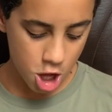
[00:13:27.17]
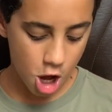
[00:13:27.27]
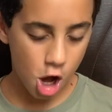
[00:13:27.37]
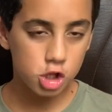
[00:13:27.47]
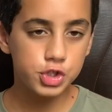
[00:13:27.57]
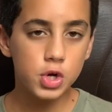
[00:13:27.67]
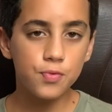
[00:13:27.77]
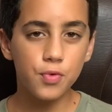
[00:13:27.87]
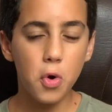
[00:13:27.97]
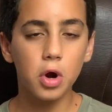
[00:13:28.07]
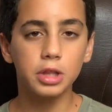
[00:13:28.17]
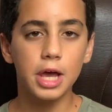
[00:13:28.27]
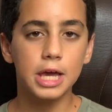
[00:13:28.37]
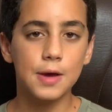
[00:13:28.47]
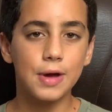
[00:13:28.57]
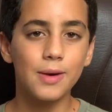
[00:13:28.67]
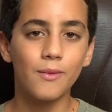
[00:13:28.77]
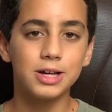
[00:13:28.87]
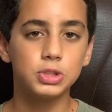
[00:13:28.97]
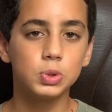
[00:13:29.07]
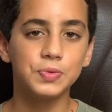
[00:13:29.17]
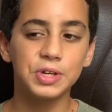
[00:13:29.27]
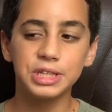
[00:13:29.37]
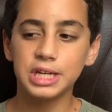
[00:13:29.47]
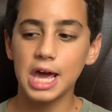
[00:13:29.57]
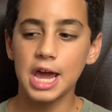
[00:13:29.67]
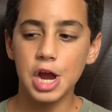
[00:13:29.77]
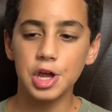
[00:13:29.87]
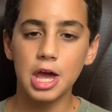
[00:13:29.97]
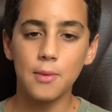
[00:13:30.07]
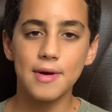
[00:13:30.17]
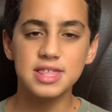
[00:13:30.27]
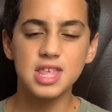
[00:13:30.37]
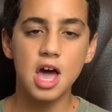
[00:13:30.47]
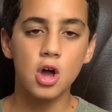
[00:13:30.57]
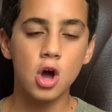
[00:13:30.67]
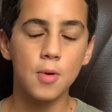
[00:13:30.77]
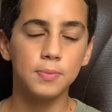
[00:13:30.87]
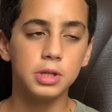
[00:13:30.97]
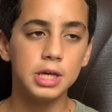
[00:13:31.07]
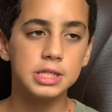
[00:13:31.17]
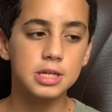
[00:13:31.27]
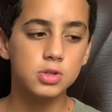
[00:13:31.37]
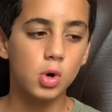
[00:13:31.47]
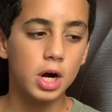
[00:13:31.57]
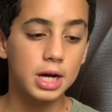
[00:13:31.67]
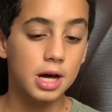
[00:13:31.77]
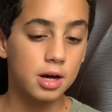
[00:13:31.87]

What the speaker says: Also for like if I want to fill an area with a complete dark